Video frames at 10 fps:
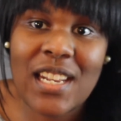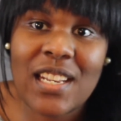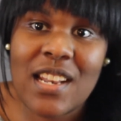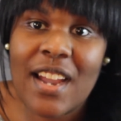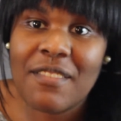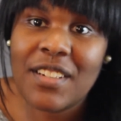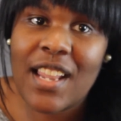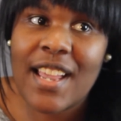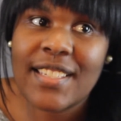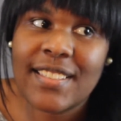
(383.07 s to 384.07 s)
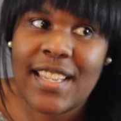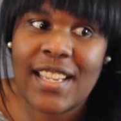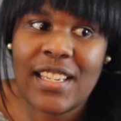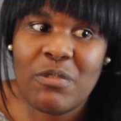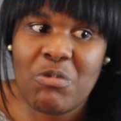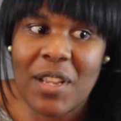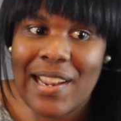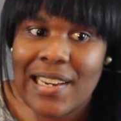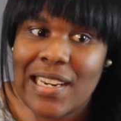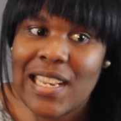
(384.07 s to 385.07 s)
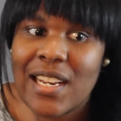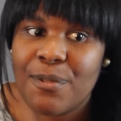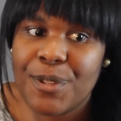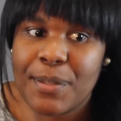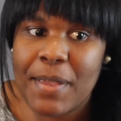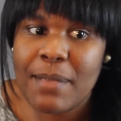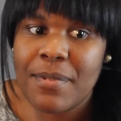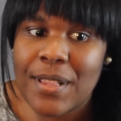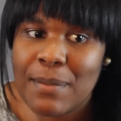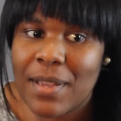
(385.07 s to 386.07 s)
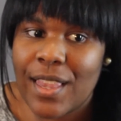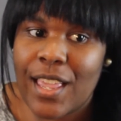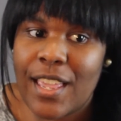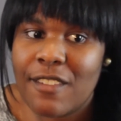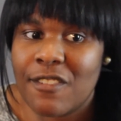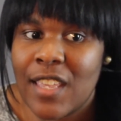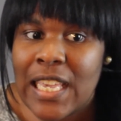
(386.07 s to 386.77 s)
And I realized that what I needed was people in my life.